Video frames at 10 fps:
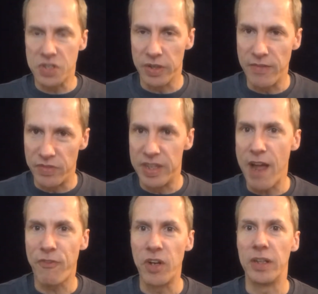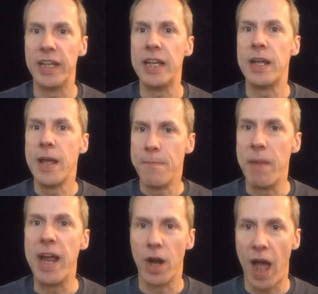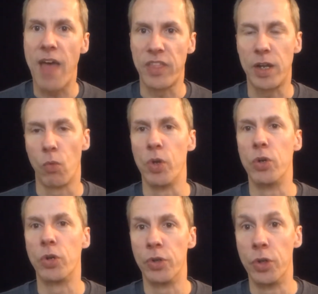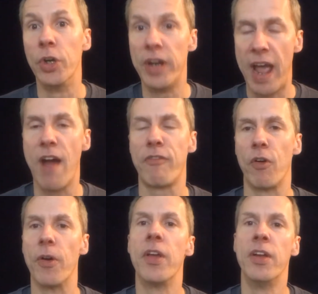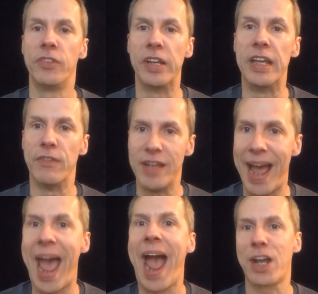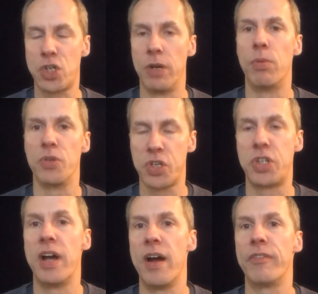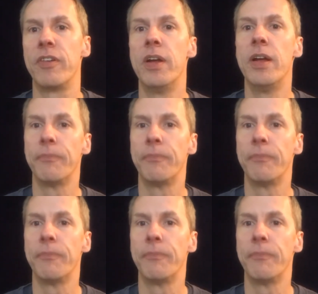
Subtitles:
So they've definitely made, I think, a real good effort to give you actionable stuff